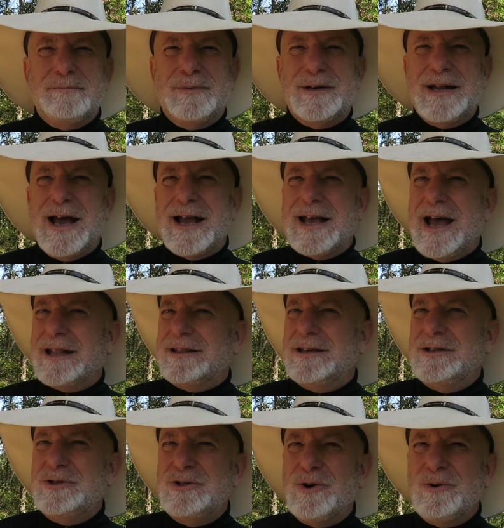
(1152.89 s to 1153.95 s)
But I got
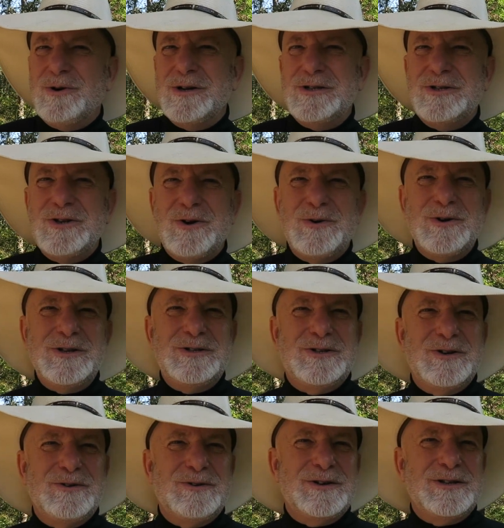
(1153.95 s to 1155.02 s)
the joy, joy,
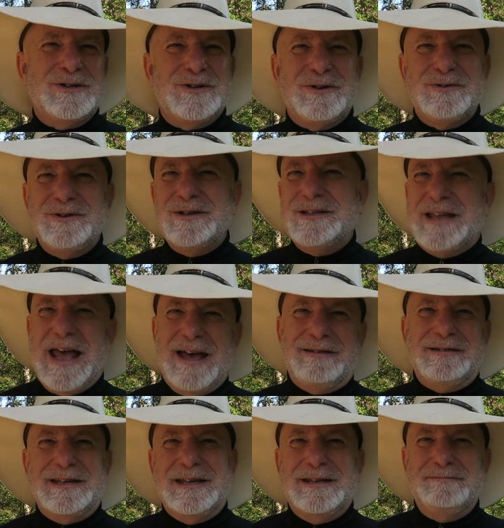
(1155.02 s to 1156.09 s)
joy, joy
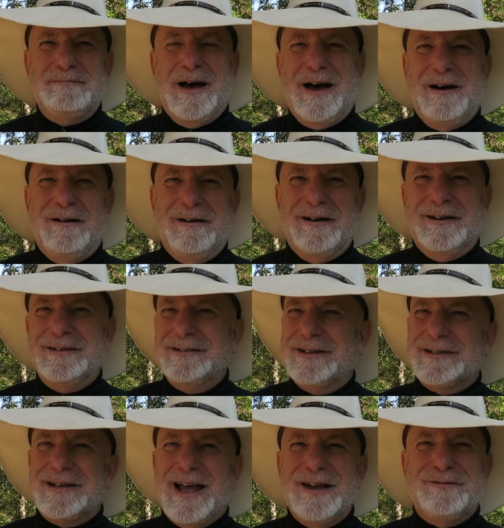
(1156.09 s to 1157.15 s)
down in my heart.
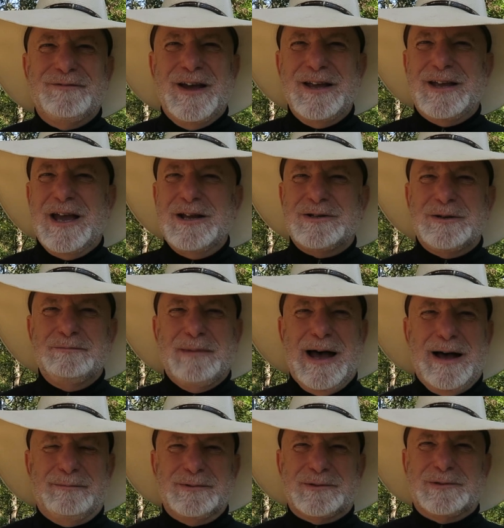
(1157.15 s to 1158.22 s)
Just like vacation
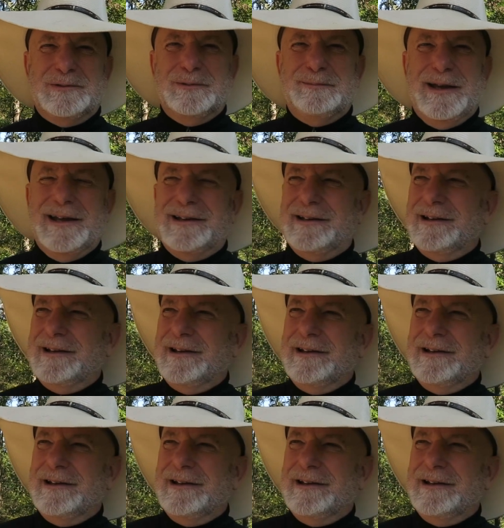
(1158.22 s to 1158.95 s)
Bible school, man.